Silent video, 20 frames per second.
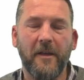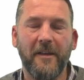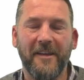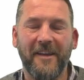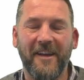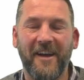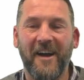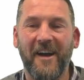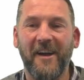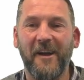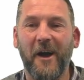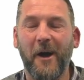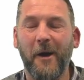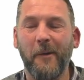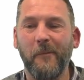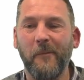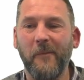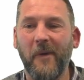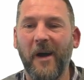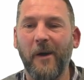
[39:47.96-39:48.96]
I
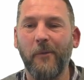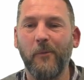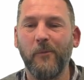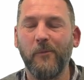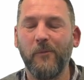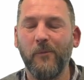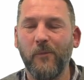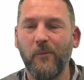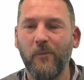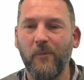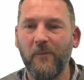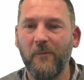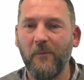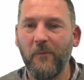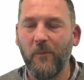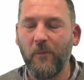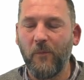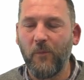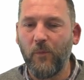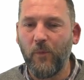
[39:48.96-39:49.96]

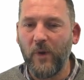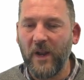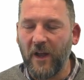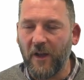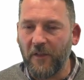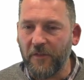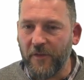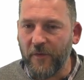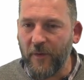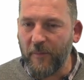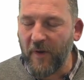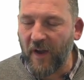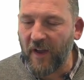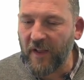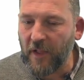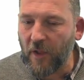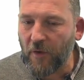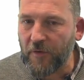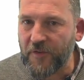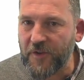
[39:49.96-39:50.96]
will answer it, but I
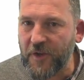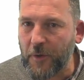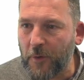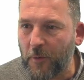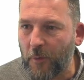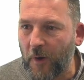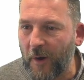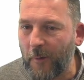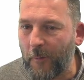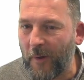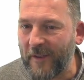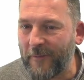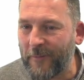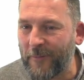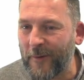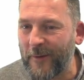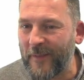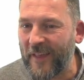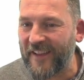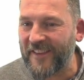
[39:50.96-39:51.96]
lost you quite a way
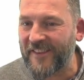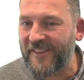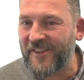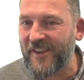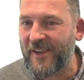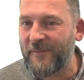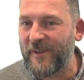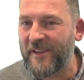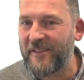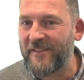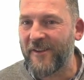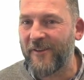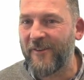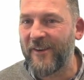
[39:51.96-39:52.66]
through that, JB, sorry.